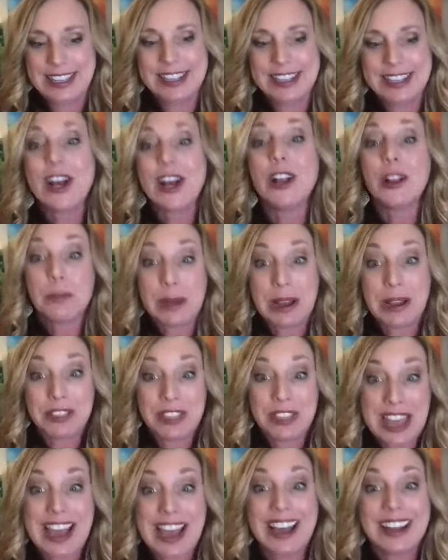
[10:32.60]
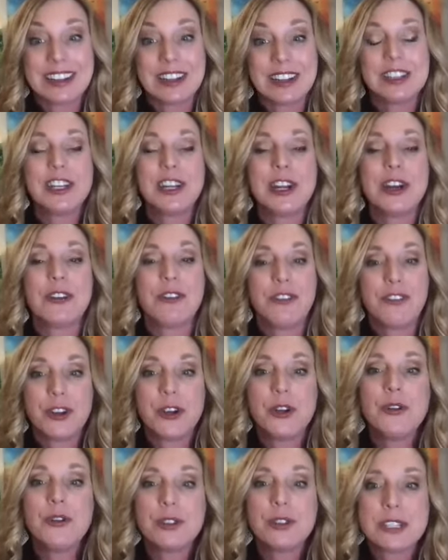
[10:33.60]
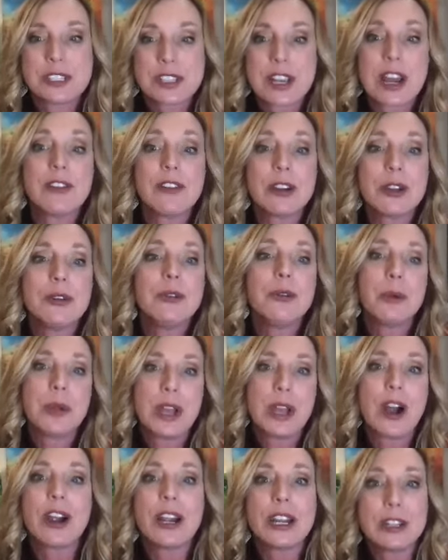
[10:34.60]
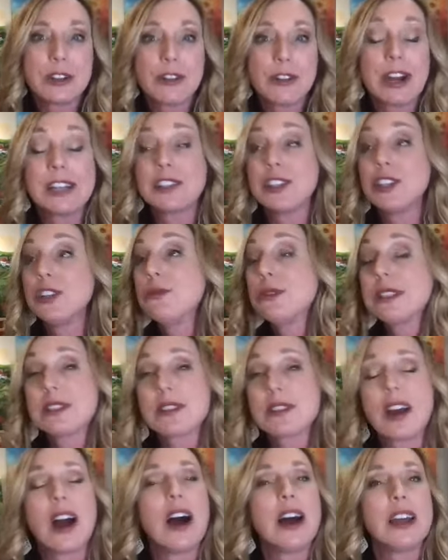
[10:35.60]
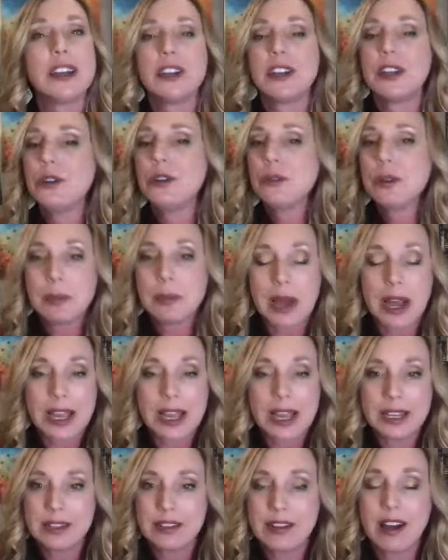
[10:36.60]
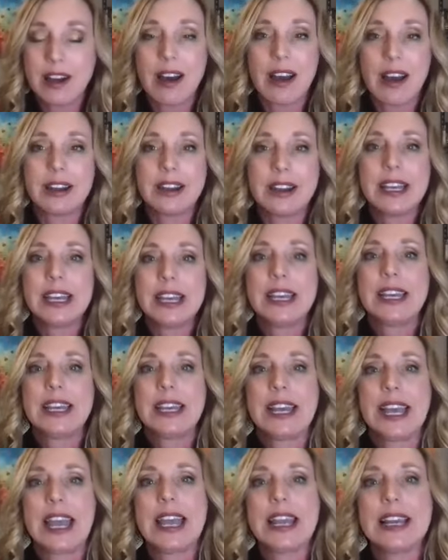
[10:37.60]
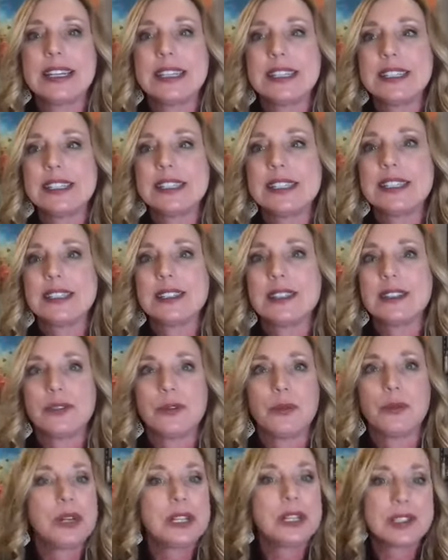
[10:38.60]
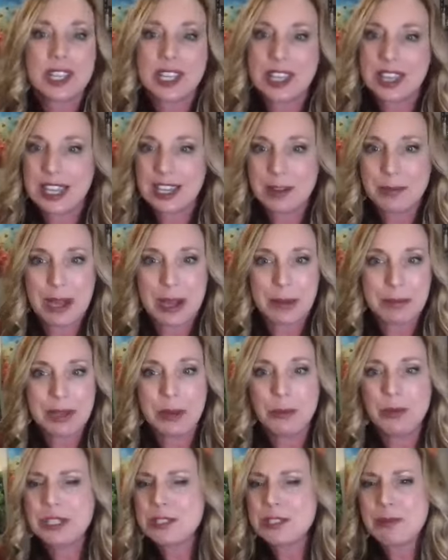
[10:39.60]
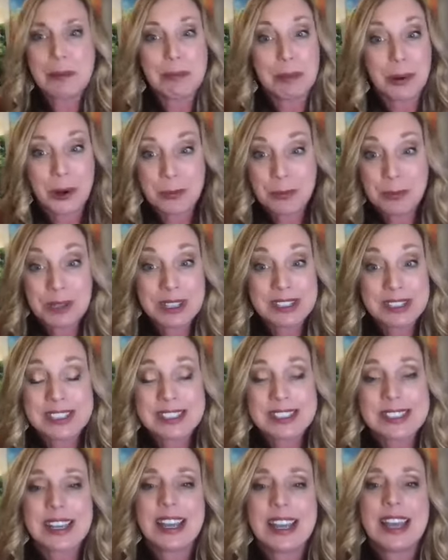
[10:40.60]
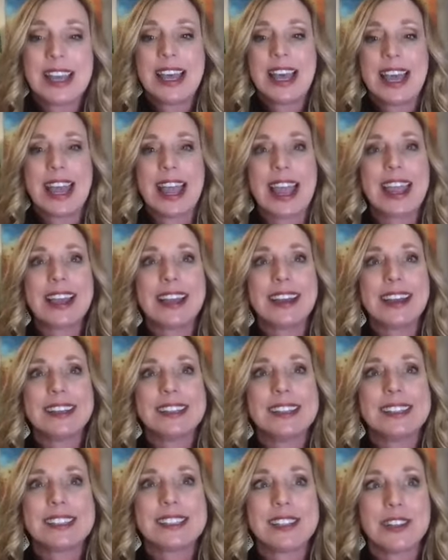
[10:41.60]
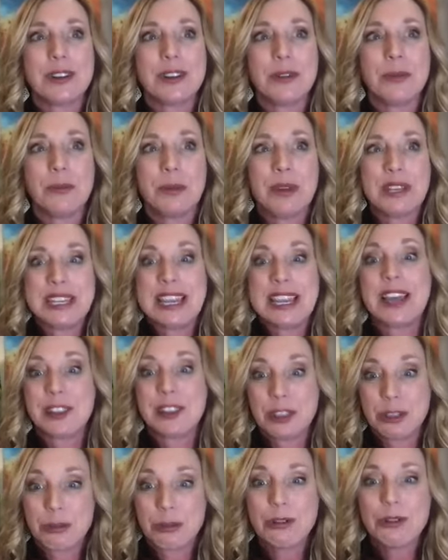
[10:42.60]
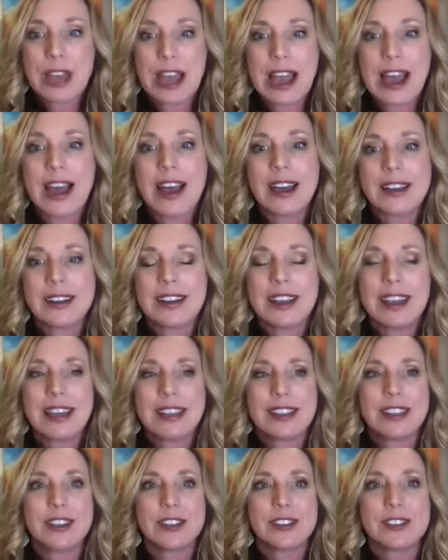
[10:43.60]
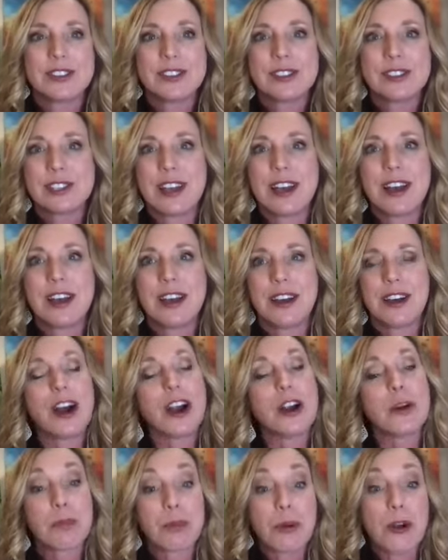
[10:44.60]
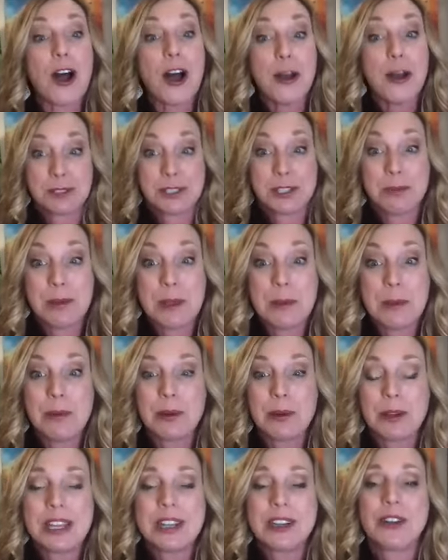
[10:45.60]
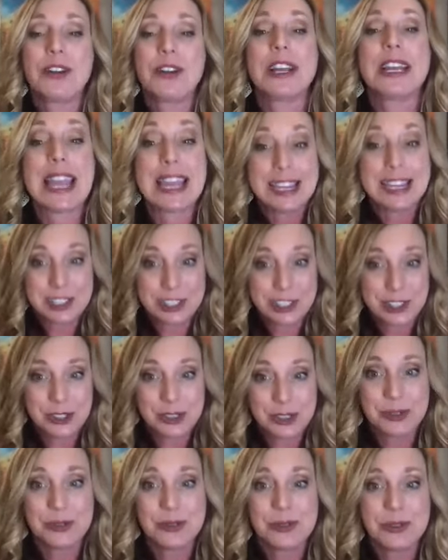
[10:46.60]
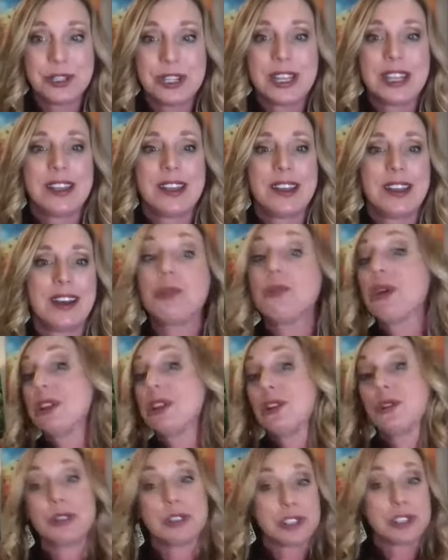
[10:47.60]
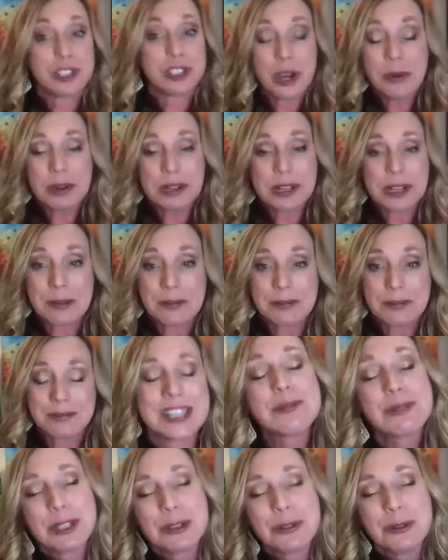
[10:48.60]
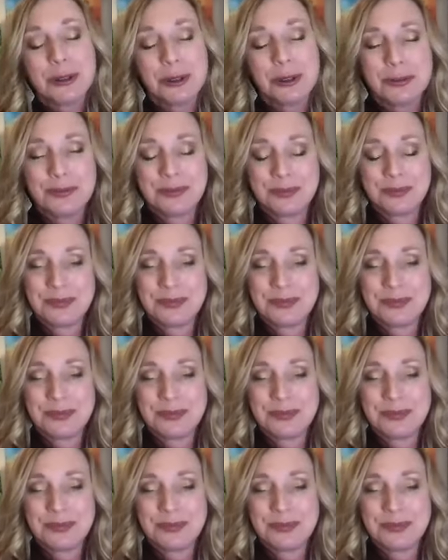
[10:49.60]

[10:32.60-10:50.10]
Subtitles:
it's all about that, you know, who discovering who we are in Christ, who is God and who am I in God? And what does he think about me? What's my purpose? And, but yet through that, there's art prompts so people can create too, with what the Lord is showing them. It's really cool.